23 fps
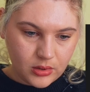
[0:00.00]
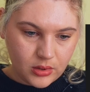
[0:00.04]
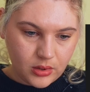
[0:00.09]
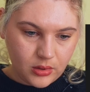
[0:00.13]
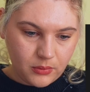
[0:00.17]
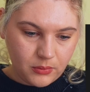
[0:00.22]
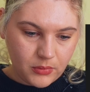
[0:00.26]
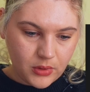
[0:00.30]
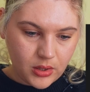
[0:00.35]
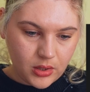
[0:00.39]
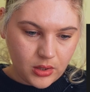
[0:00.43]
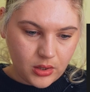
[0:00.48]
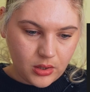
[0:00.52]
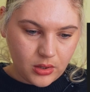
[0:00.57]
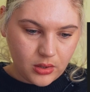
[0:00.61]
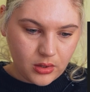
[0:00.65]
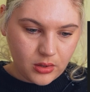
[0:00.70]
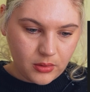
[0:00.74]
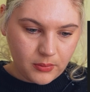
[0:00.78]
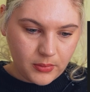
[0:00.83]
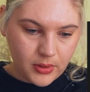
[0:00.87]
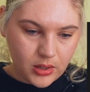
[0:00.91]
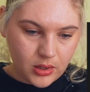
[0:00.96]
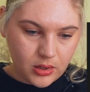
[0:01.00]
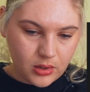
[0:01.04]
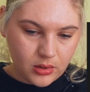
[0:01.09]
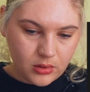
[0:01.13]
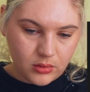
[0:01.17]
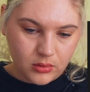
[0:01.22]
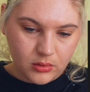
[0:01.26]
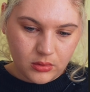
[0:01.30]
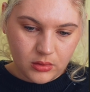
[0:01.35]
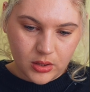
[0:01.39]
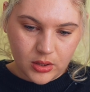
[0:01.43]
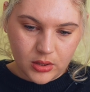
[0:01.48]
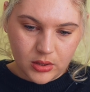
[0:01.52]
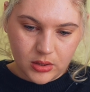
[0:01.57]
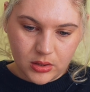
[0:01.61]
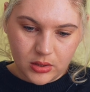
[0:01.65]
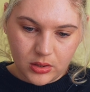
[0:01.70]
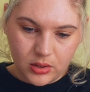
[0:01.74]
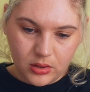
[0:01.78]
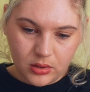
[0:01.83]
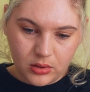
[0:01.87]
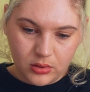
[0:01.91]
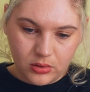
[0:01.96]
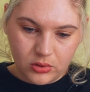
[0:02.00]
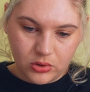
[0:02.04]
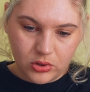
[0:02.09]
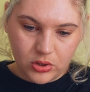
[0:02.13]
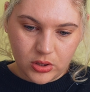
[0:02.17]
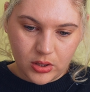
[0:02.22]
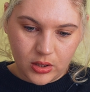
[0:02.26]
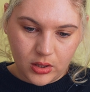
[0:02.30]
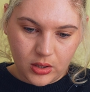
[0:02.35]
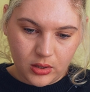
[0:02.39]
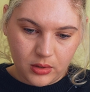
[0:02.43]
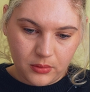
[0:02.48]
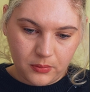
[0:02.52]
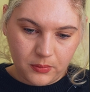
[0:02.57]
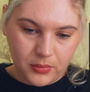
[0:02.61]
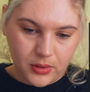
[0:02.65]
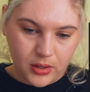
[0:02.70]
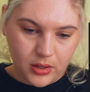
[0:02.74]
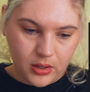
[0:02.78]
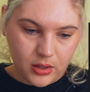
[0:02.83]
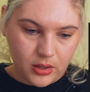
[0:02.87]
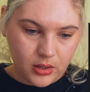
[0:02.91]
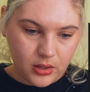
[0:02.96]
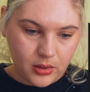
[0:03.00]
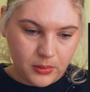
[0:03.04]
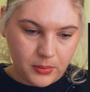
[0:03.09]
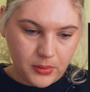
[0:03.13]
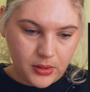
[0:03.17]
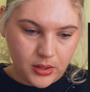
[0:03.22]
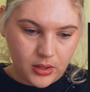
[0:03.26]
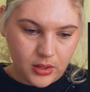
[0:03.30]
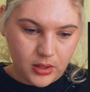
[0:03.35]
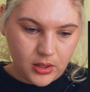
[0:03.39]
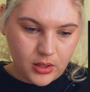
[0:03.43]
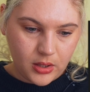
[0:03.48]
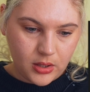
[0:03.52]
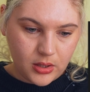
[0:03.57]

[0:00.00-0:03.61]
something about the sunshine, baby,